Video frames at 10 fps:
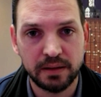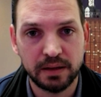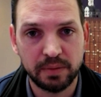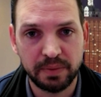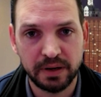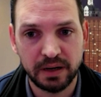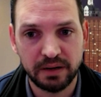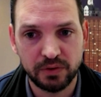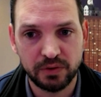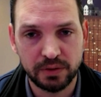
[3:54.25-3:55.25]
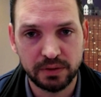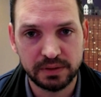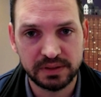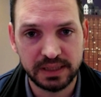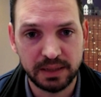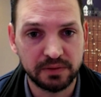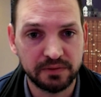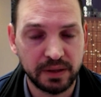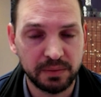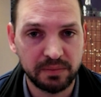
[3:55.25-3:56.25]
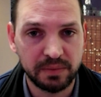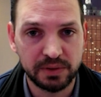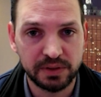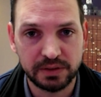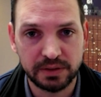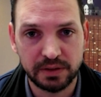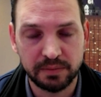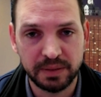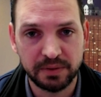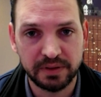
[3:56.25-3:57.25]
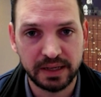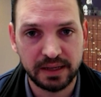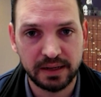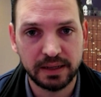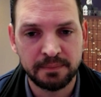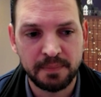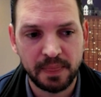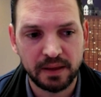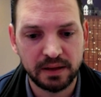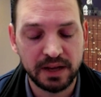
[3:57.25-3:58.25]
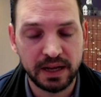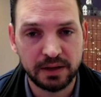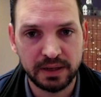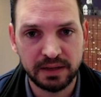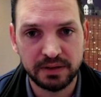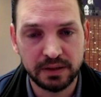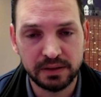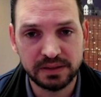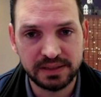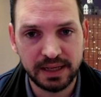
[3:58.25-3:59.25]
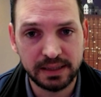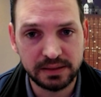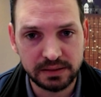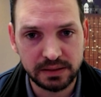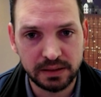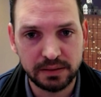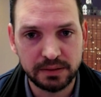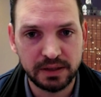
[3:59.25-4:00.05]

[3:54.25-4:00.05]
Preparing for your disabled family members or people that cannot evacuate, even here in the States. You have a